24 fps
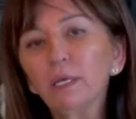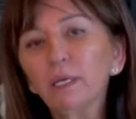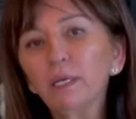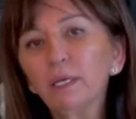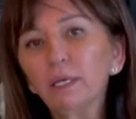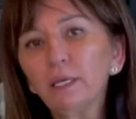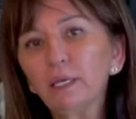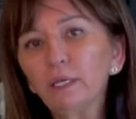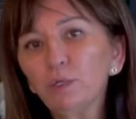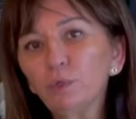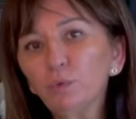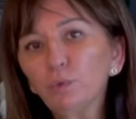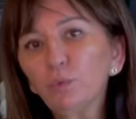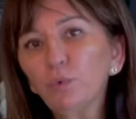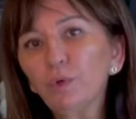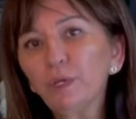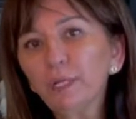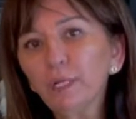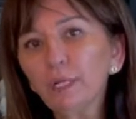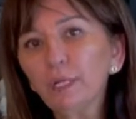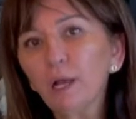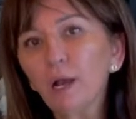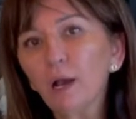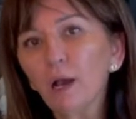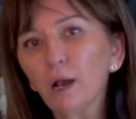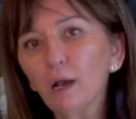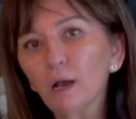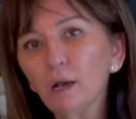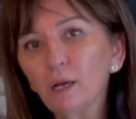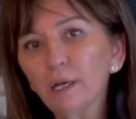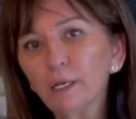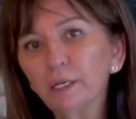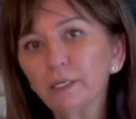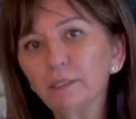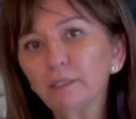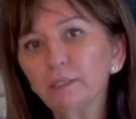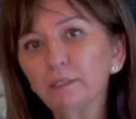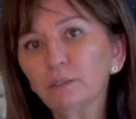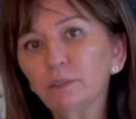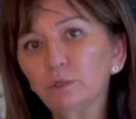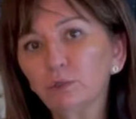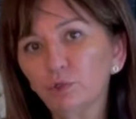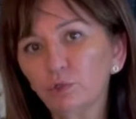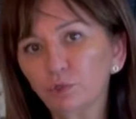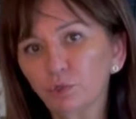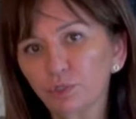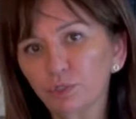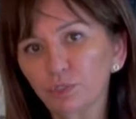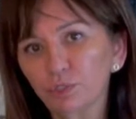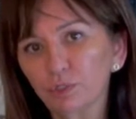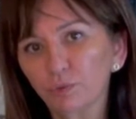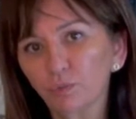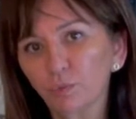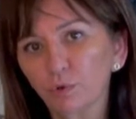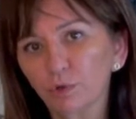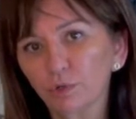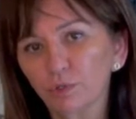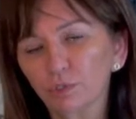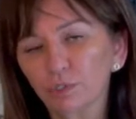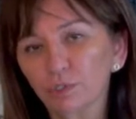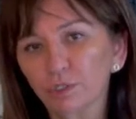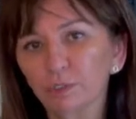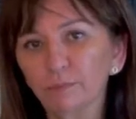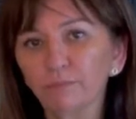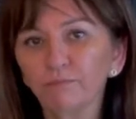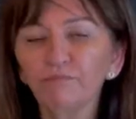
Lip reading: it will hide the dirty water.